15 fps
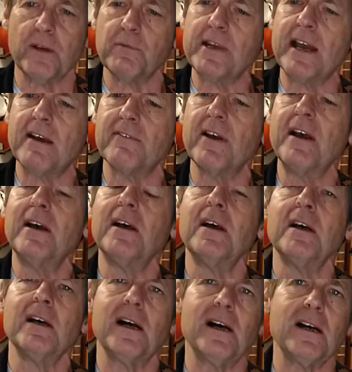We have
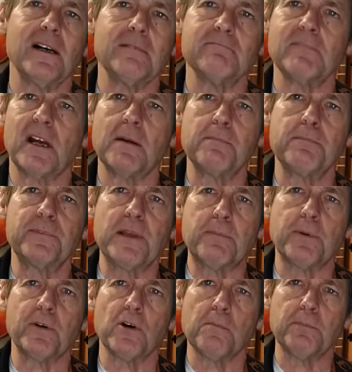our
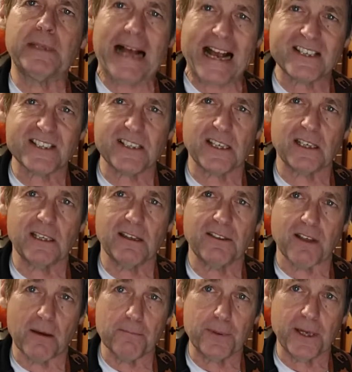typical plastic
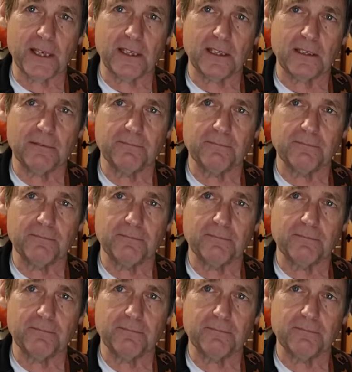thumb pick,